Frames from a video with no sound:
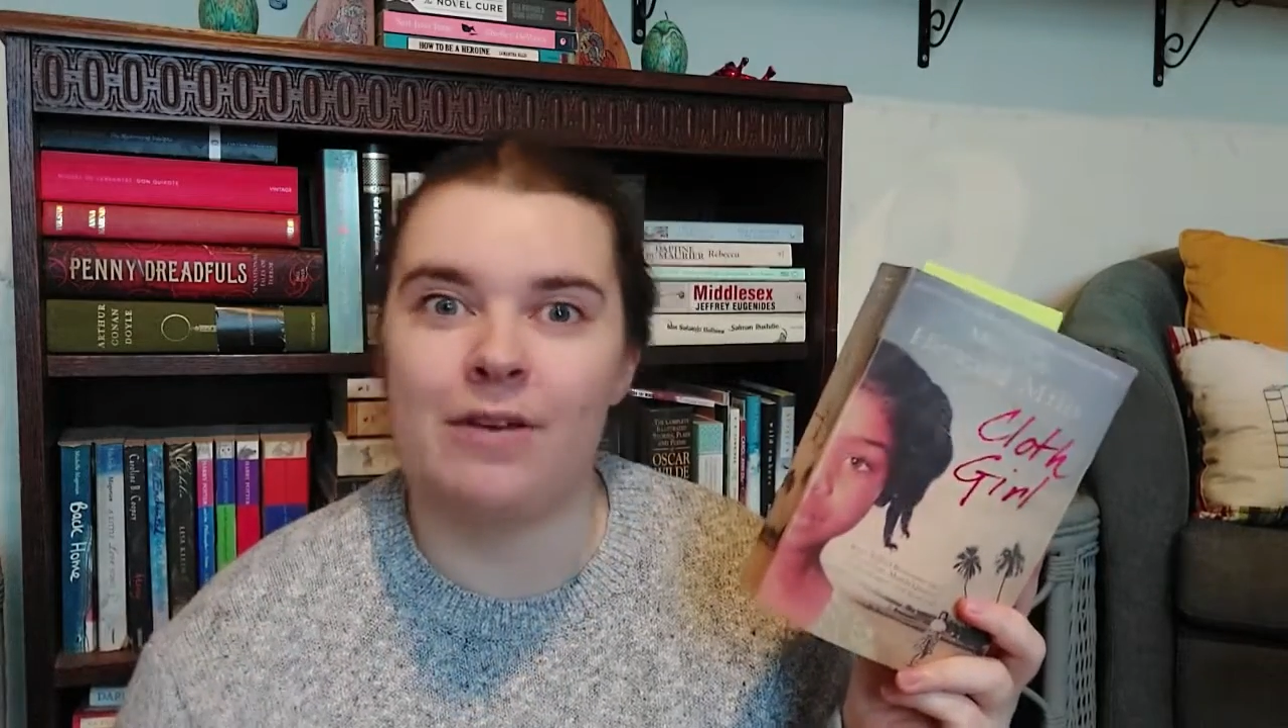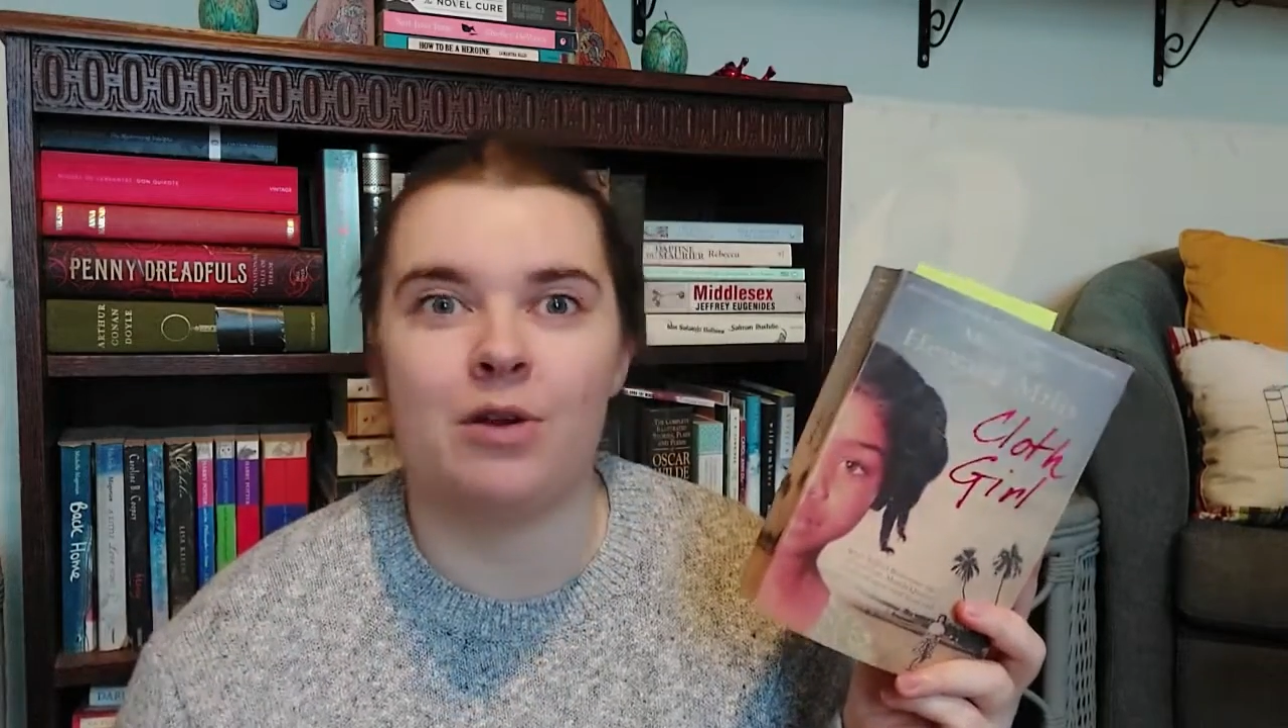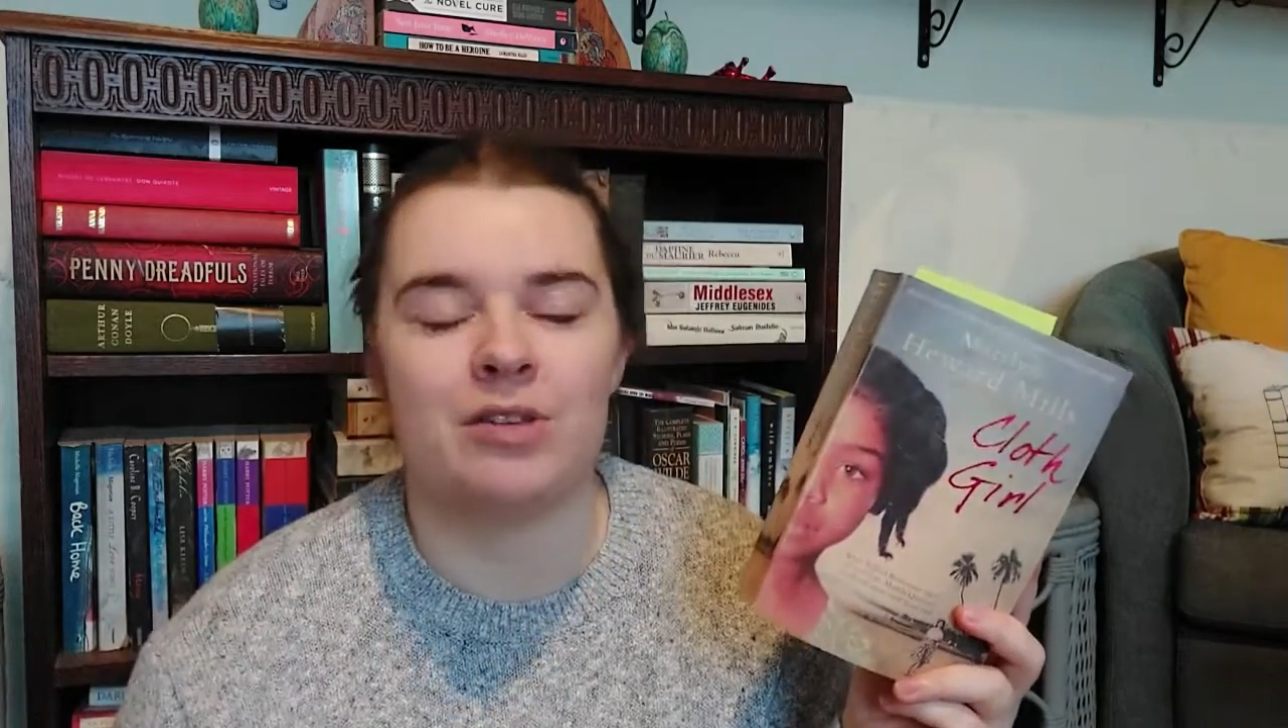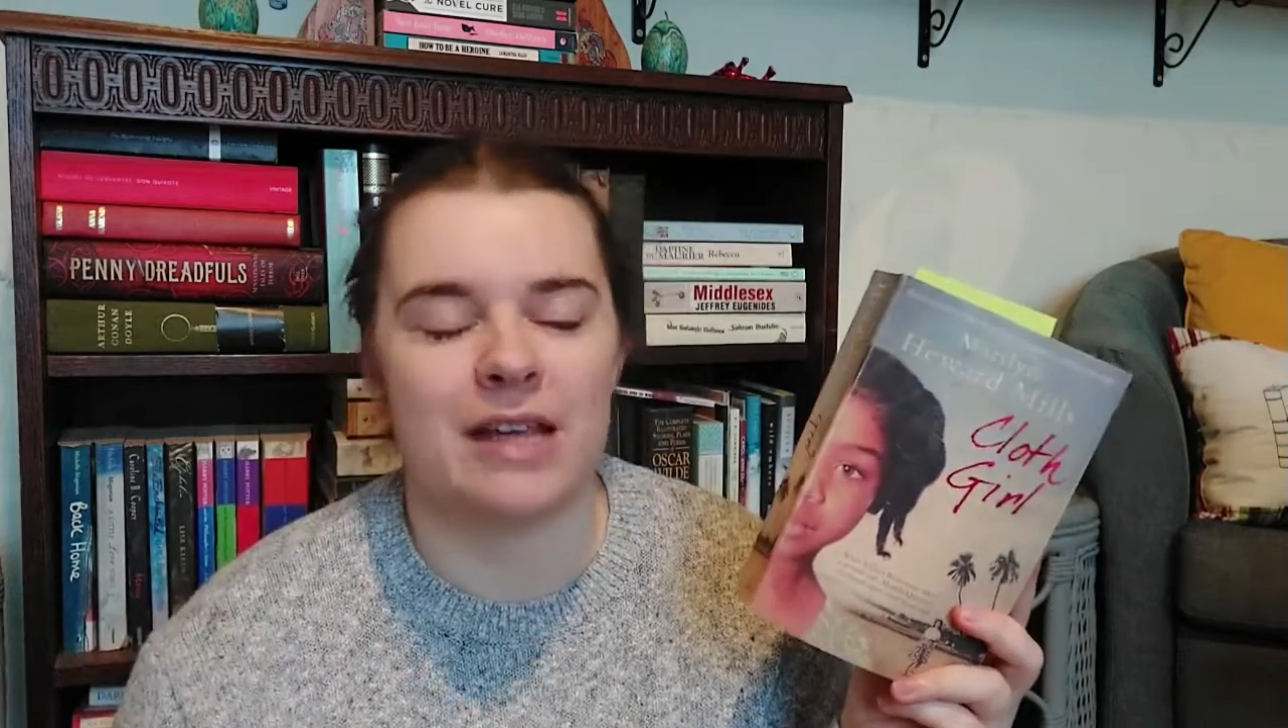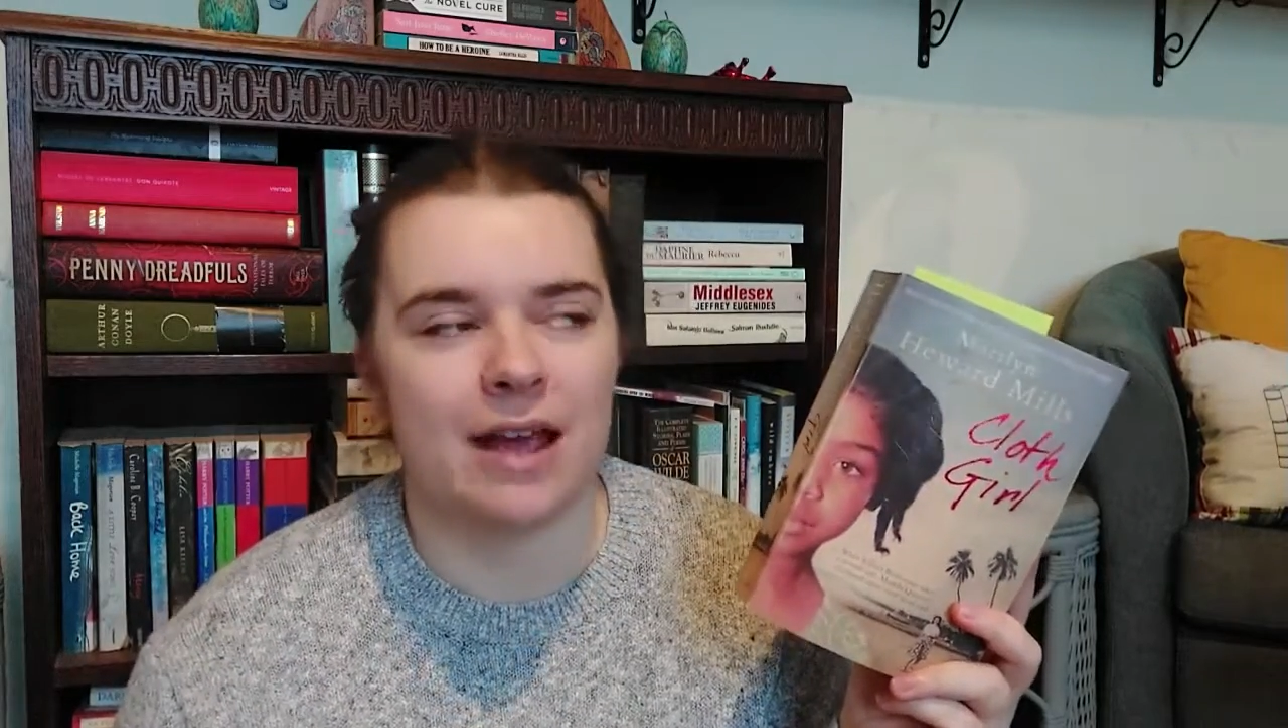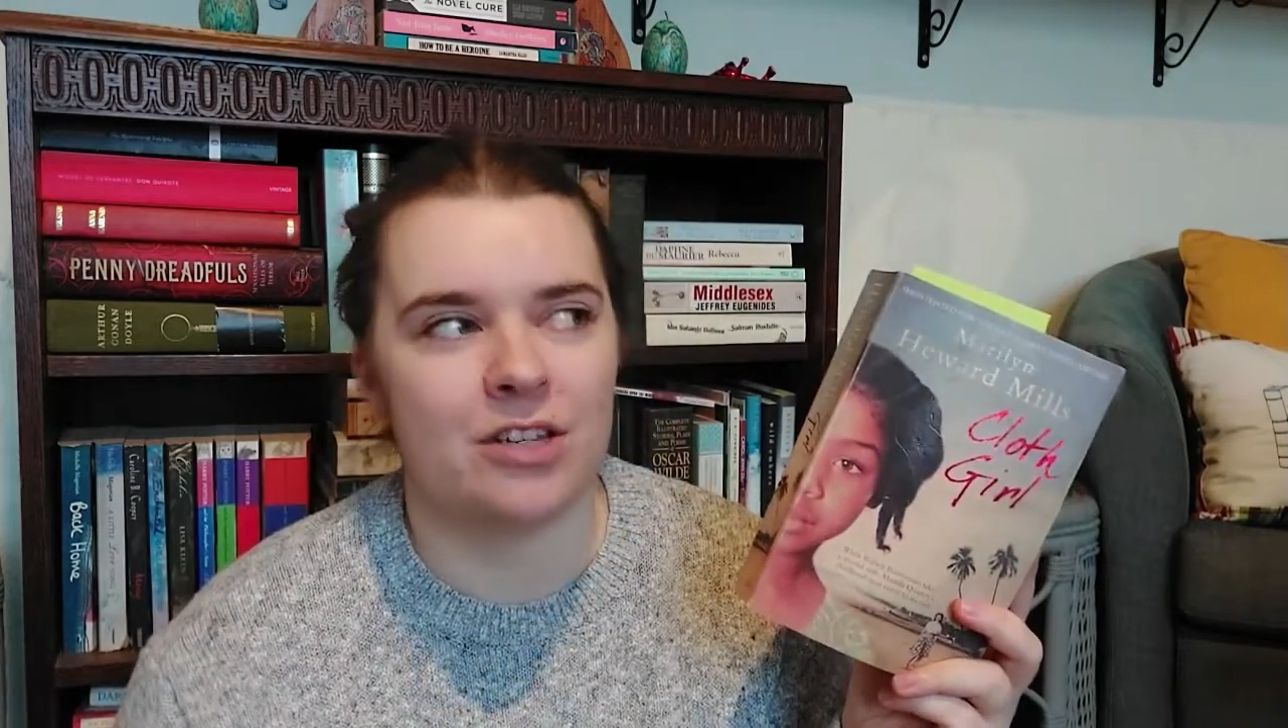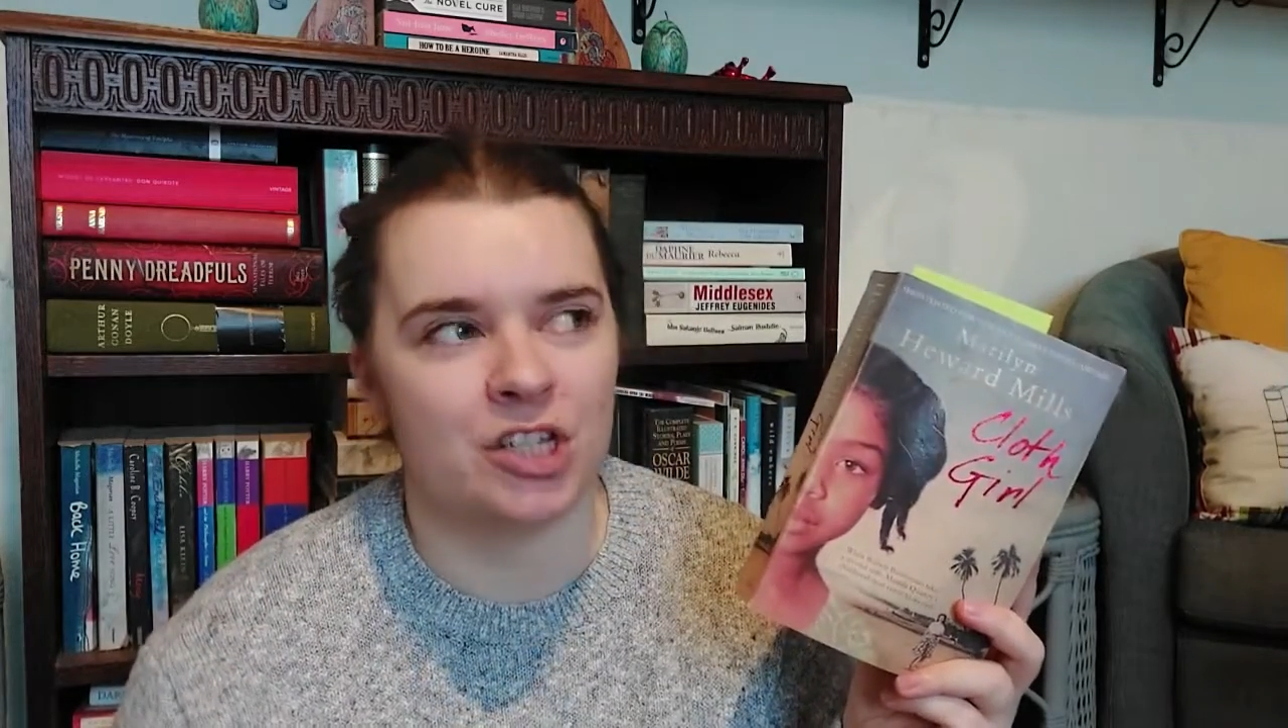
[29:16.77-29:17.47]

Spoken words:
he already has